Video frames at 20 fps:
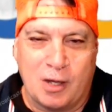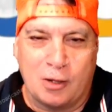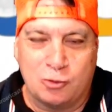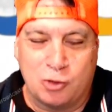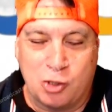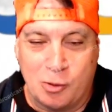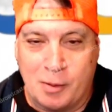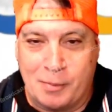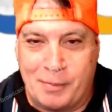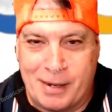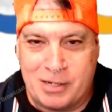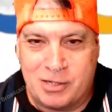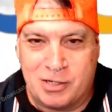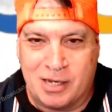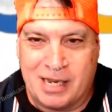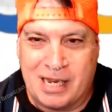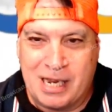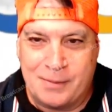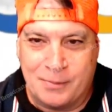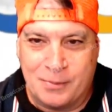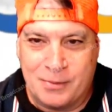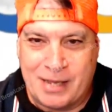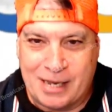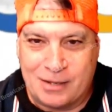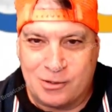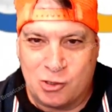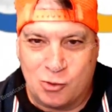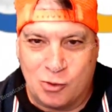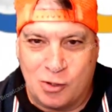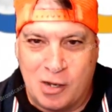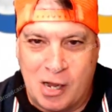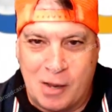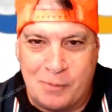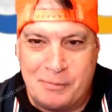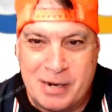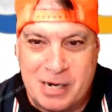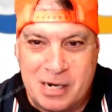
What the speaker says: I'll do my best to keep them down to a